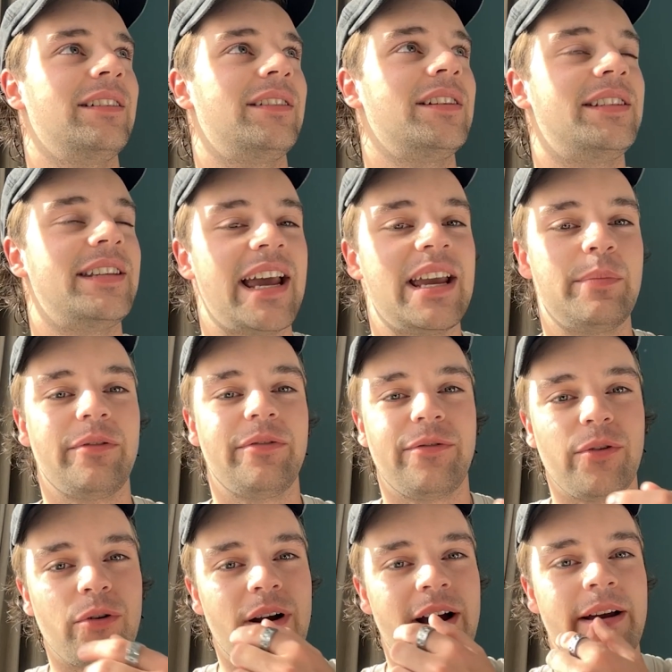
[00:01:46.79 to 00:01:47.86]
the day
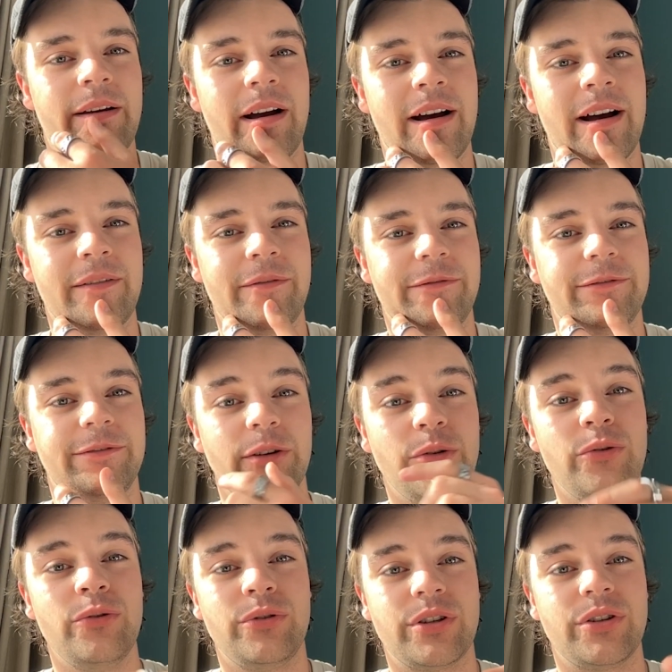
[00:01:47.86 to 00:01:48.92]
before I
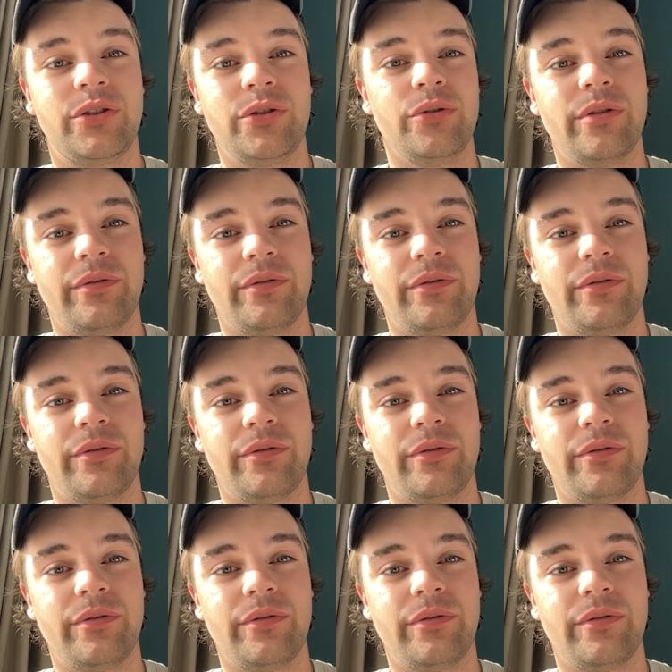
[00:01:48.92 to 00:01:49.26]
flew to do